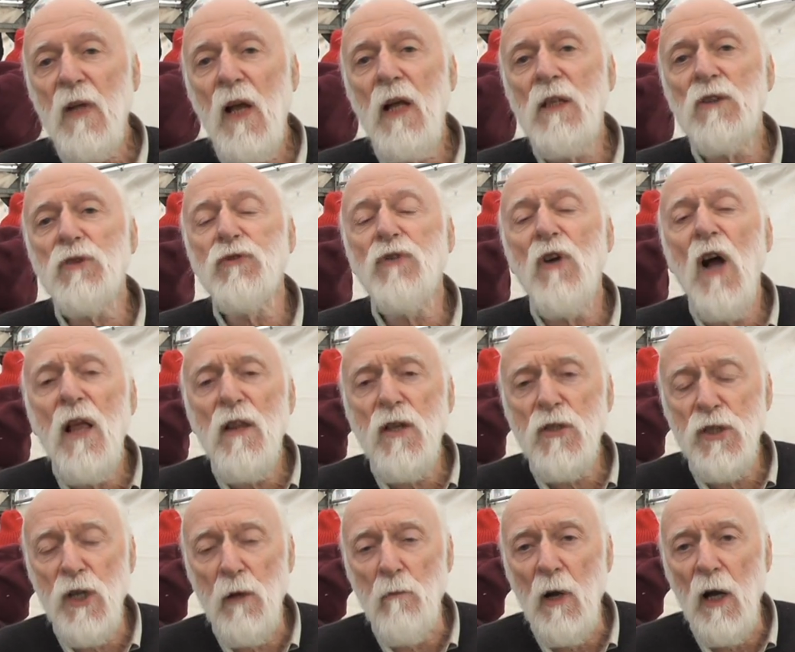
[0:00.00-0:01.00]
It's rather
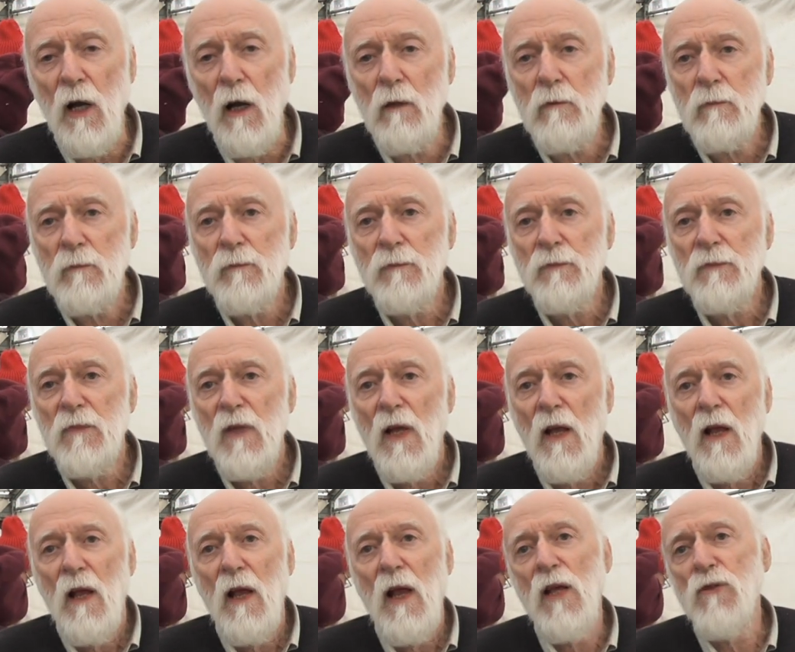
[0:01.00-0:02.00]
similar.
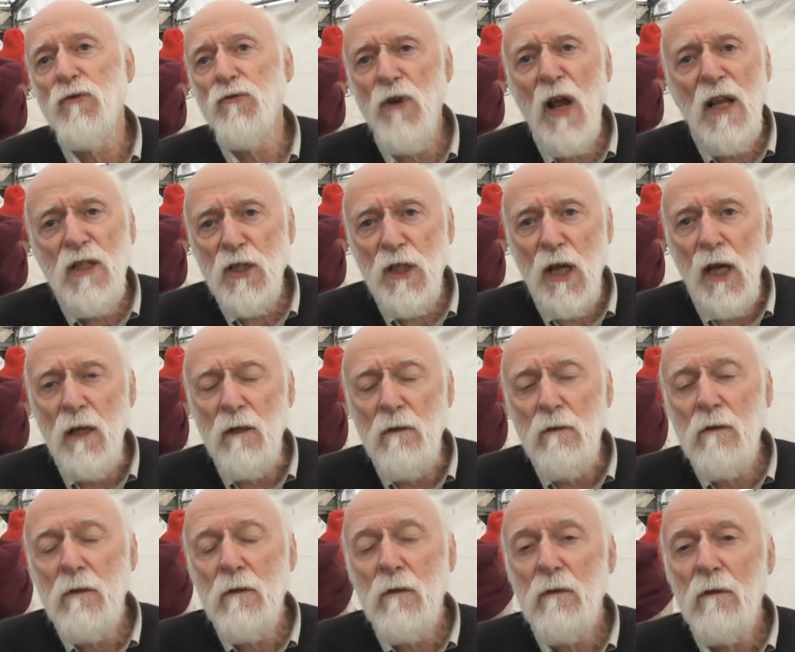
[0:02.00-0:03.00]
It's red
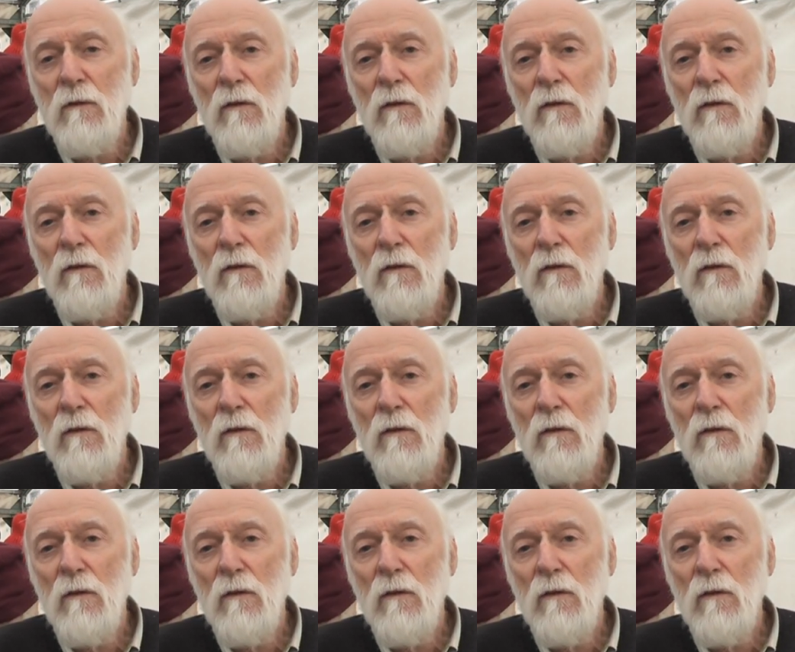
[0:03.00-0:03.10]
skinned,